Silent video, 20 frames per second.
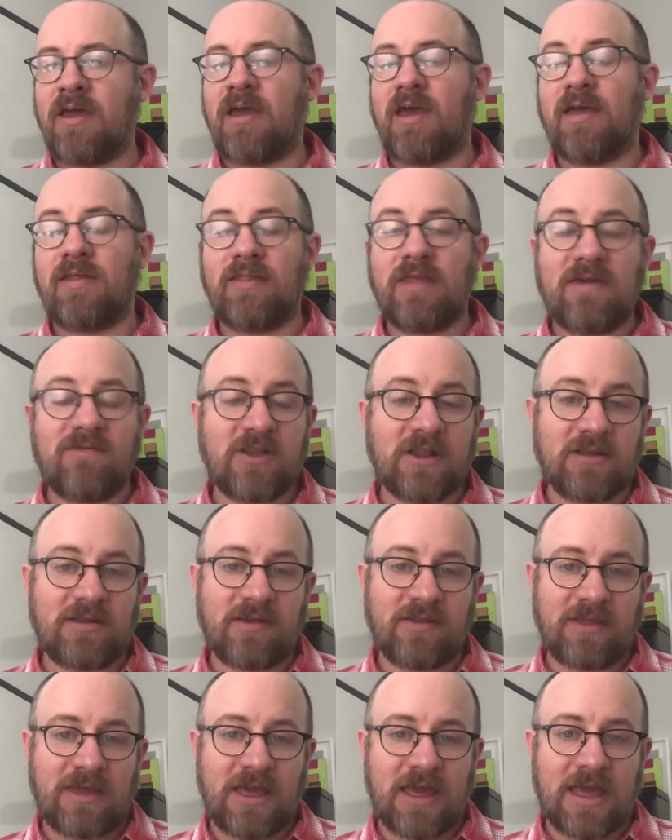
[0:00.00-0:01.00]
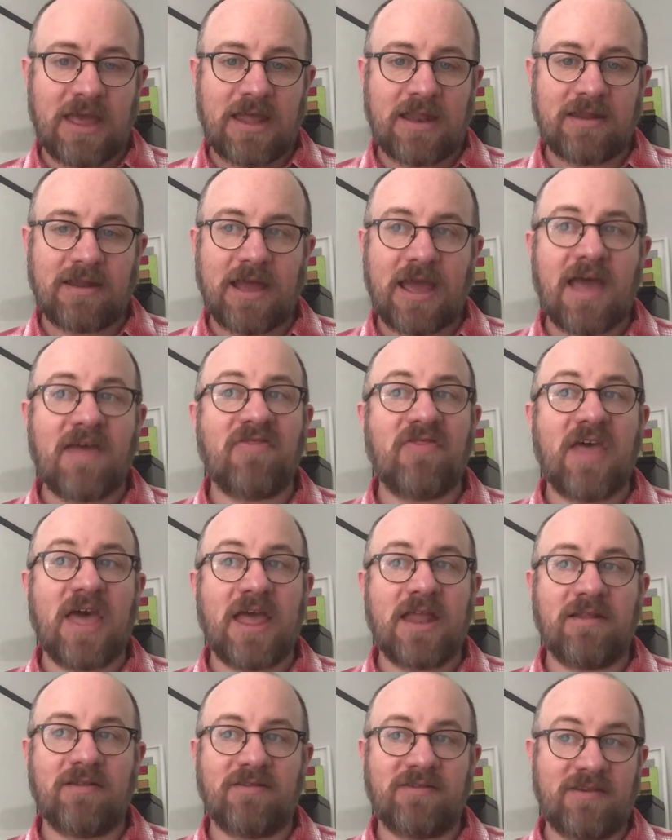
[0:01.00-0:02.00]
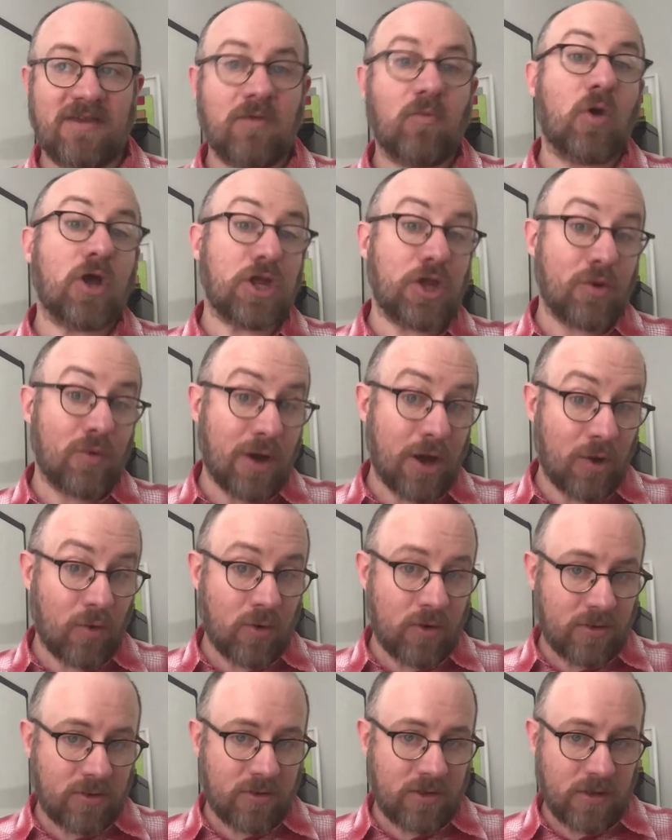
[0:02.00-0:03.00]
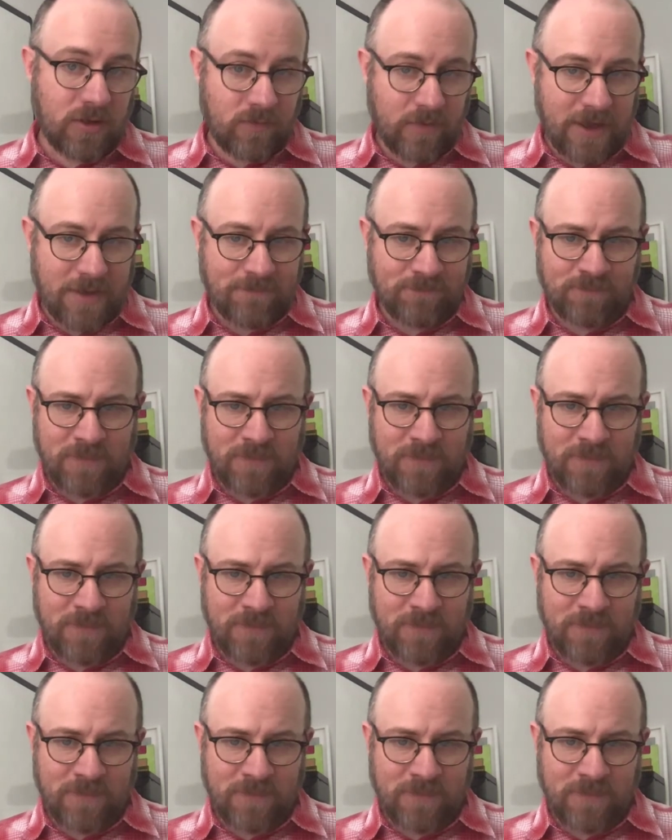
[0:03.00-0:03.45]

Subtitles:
and leave it until the end and then see what you owe. Okay?